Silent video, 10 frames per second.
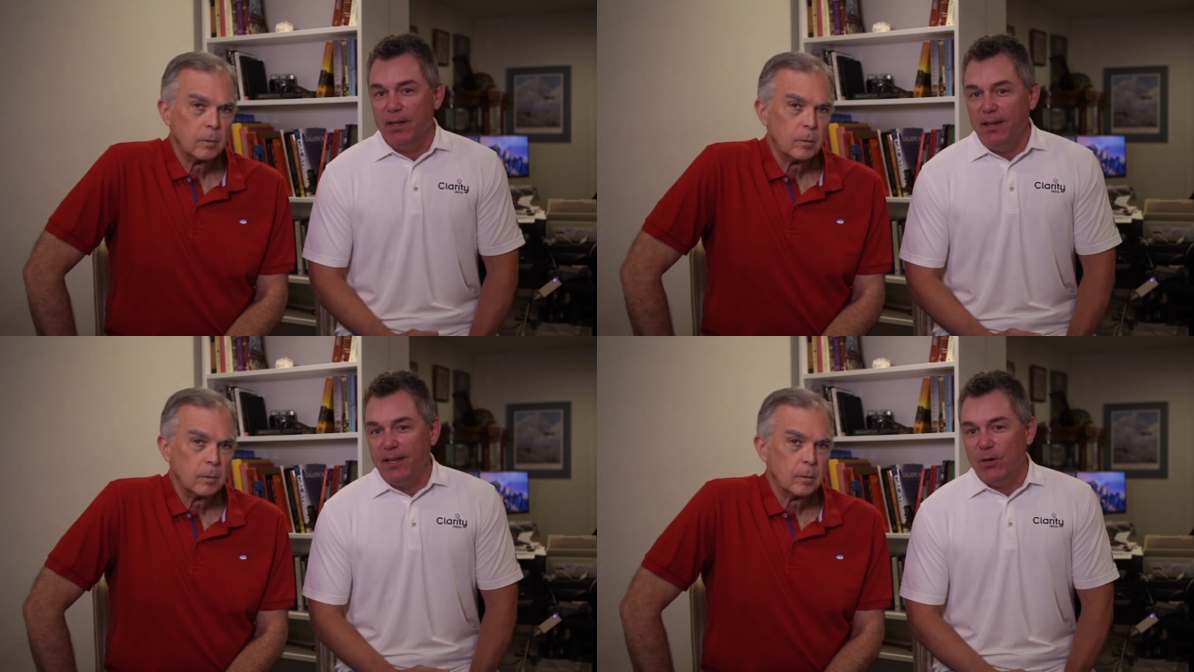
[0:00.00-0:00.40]

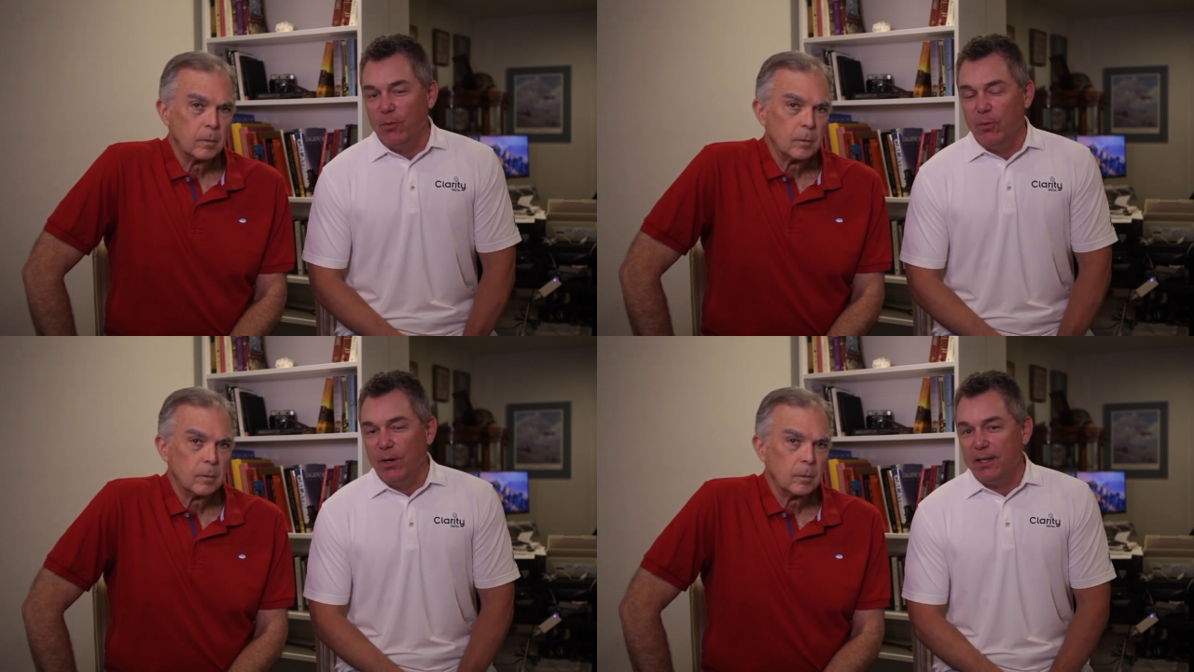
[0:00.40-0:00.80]
Speaker 1: You know, and
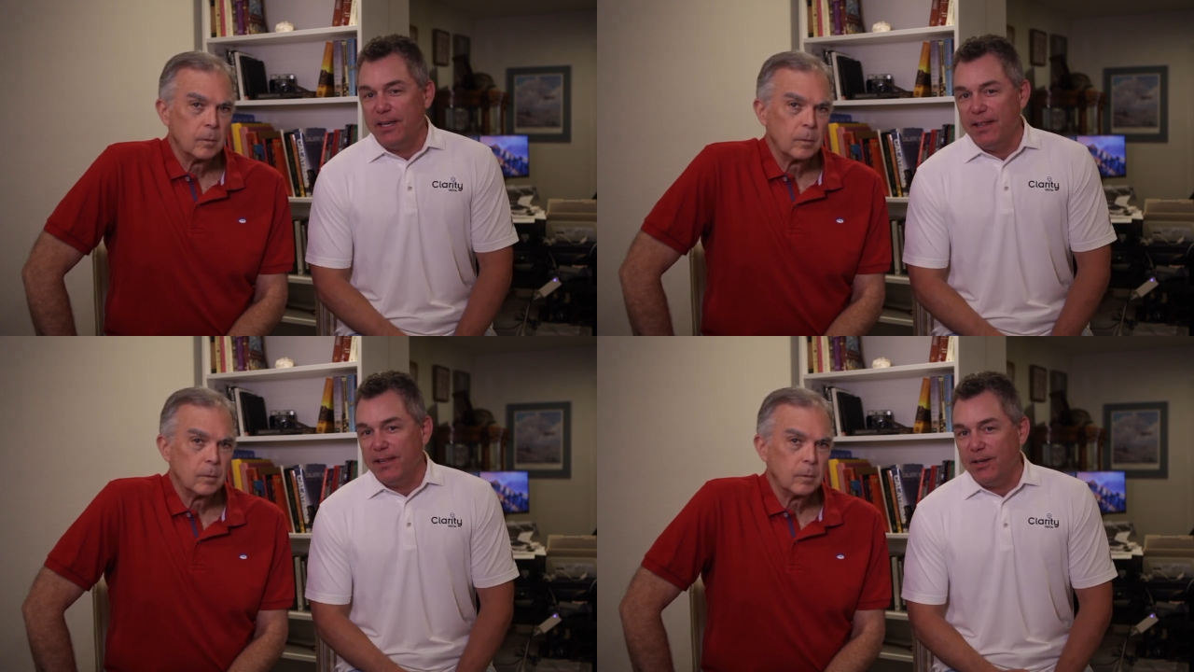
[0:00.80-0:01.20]
one of the key
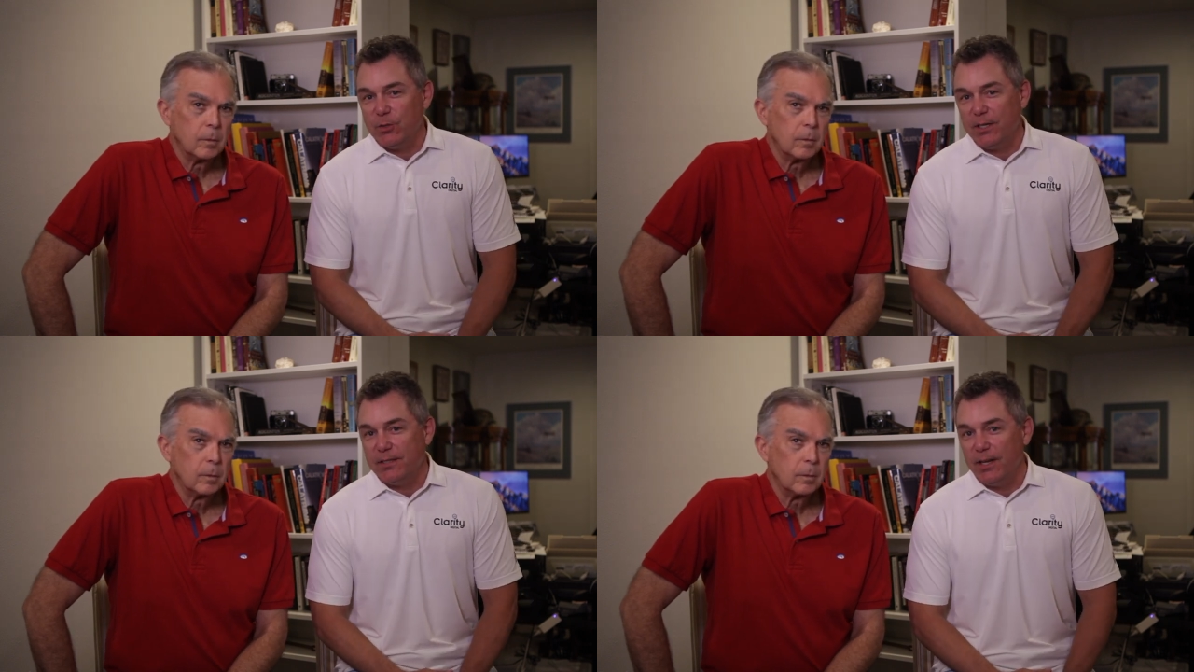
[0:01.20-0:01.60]
things they
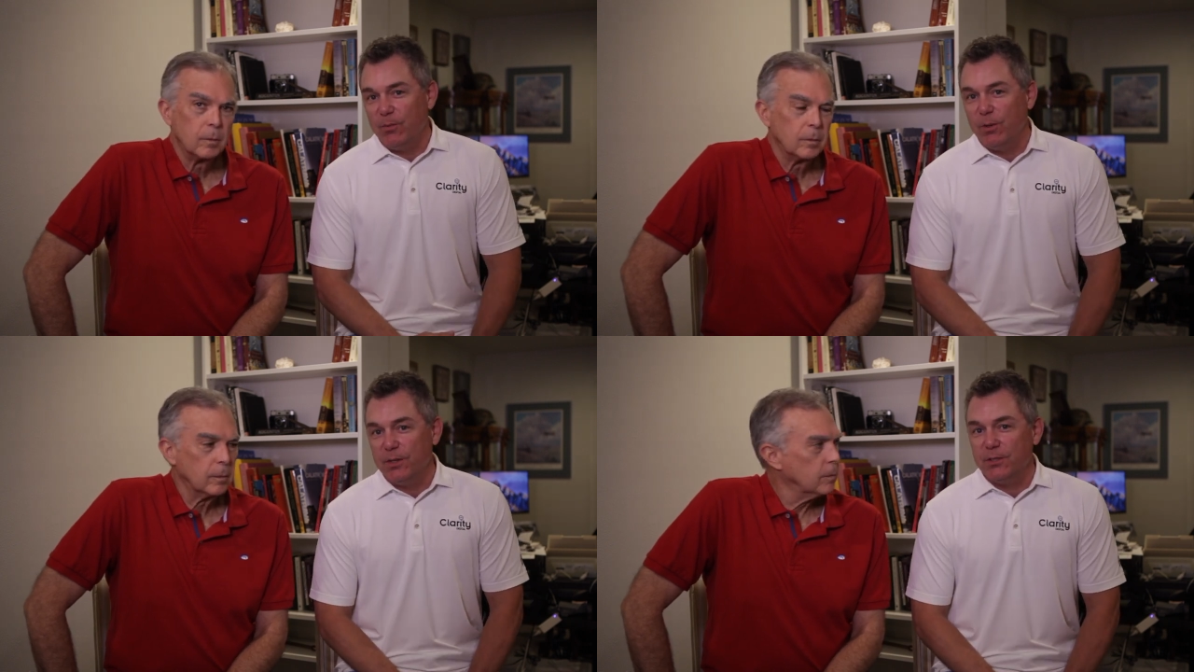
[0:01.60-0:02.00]
said
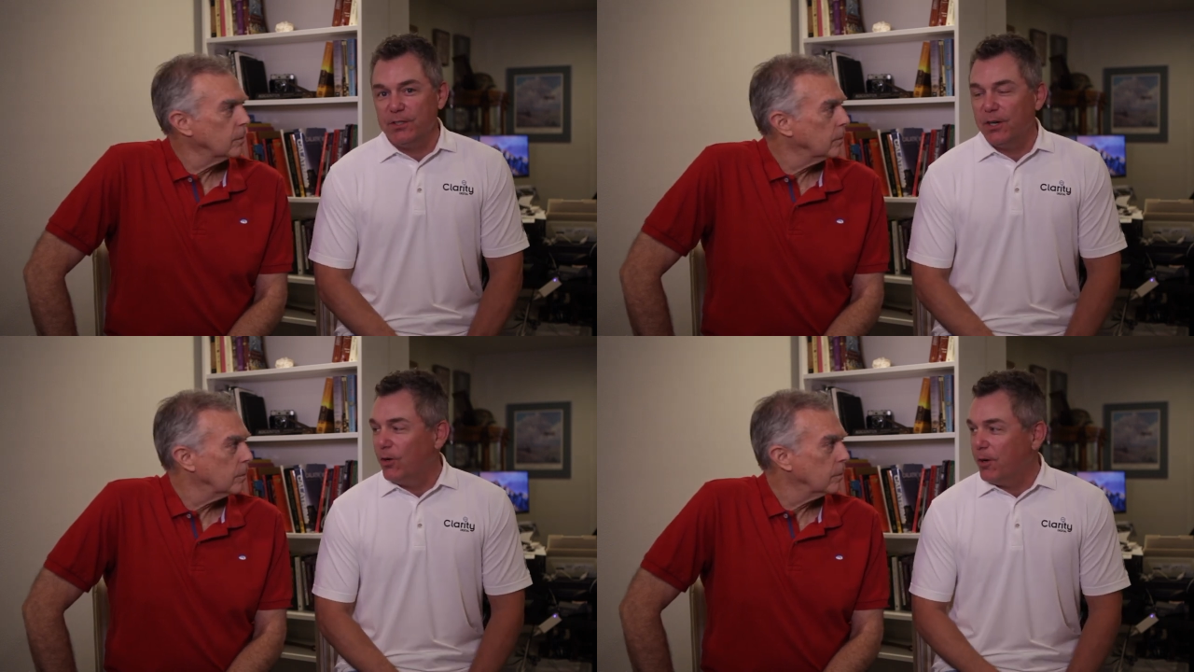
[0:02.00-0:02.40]
was is that
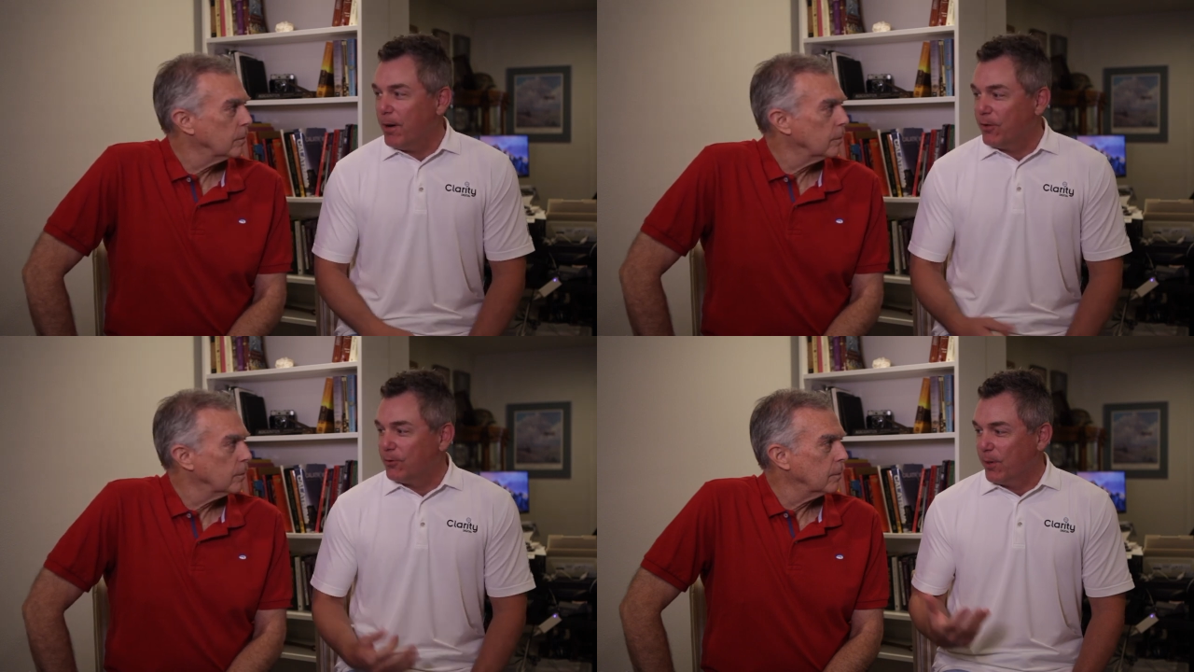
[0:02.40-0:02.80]
only about
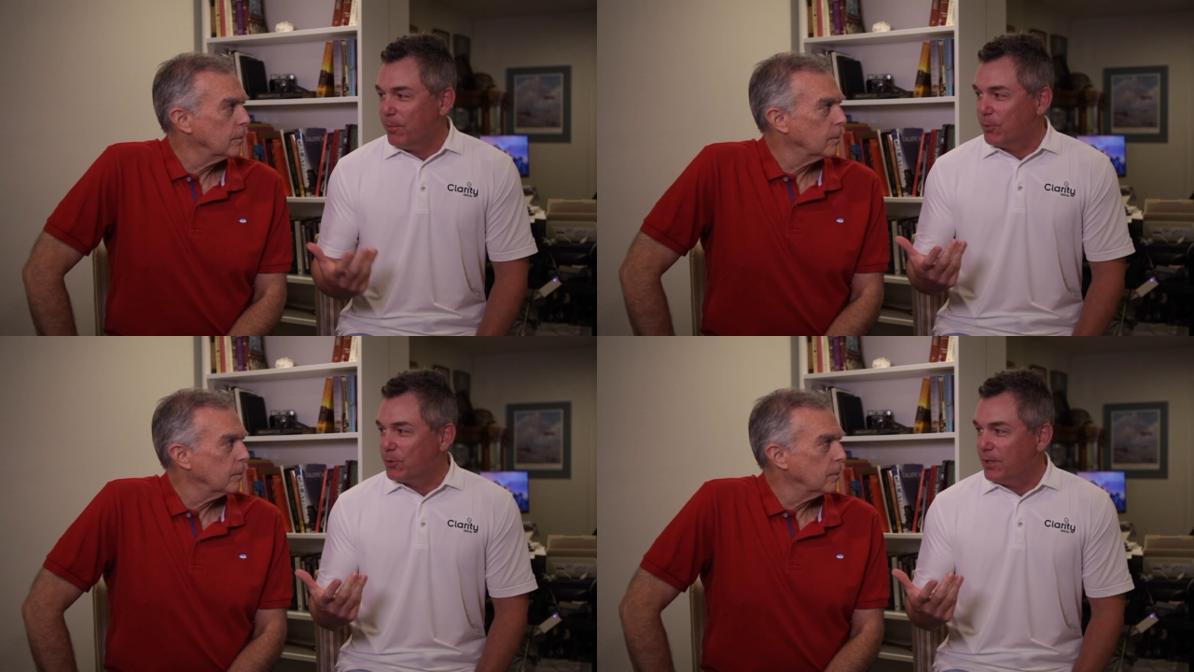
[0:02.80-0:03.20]
three
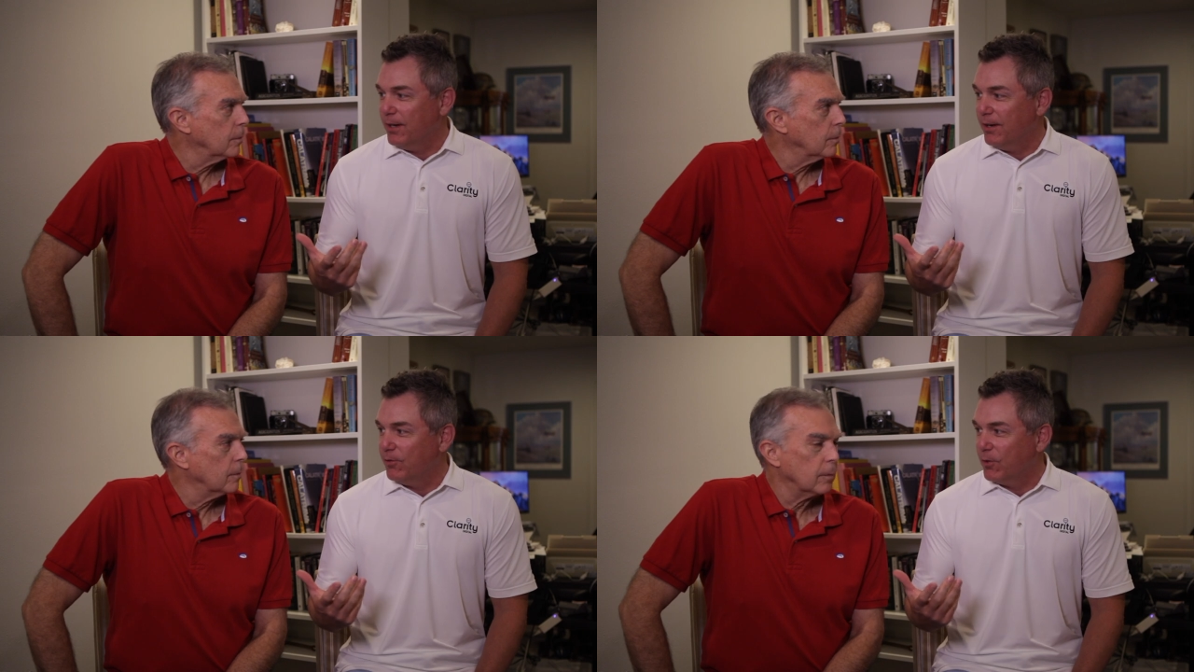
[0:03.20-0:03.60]
percent
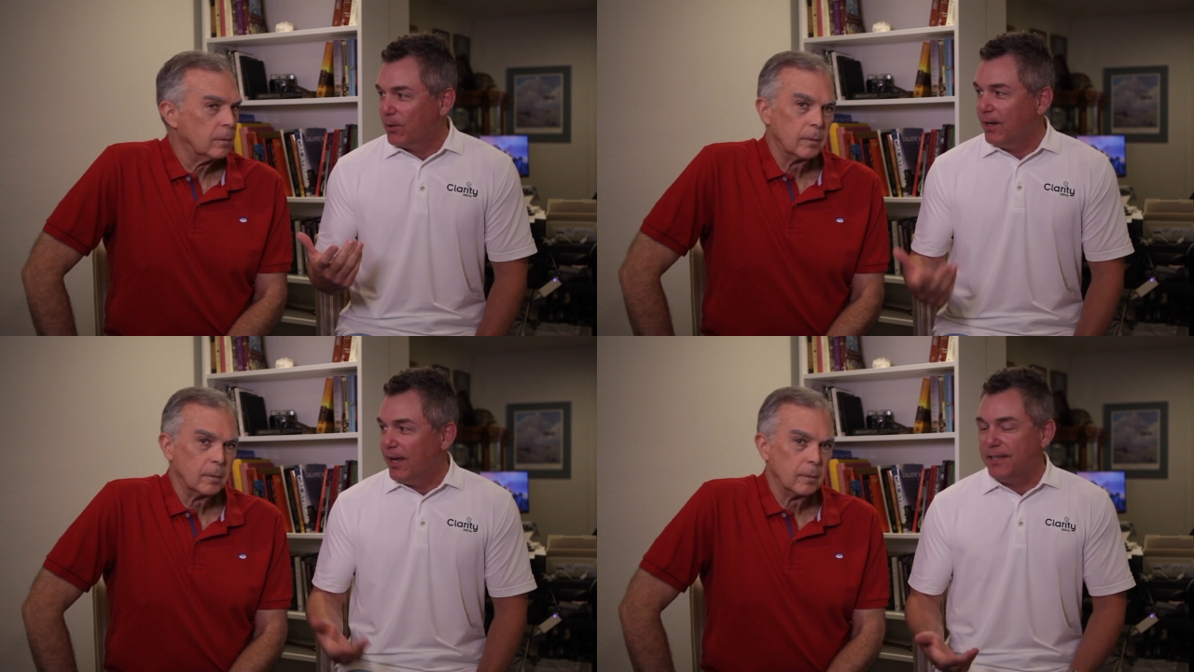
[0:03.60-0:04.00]
of your
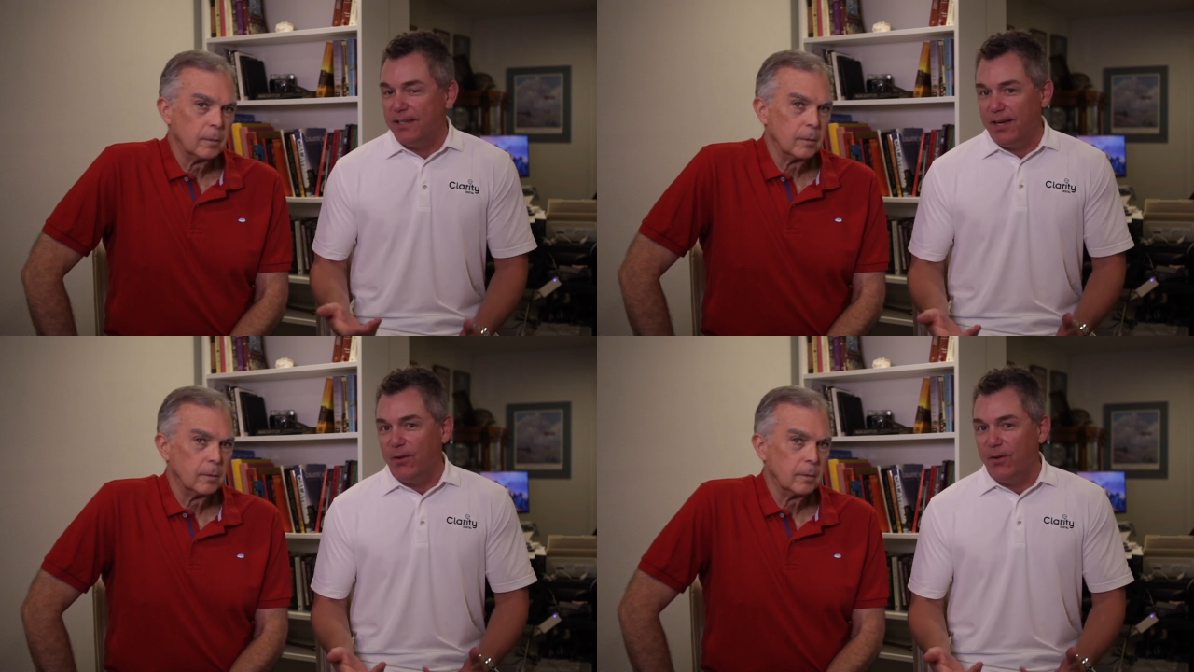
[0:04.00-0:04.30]
clientele,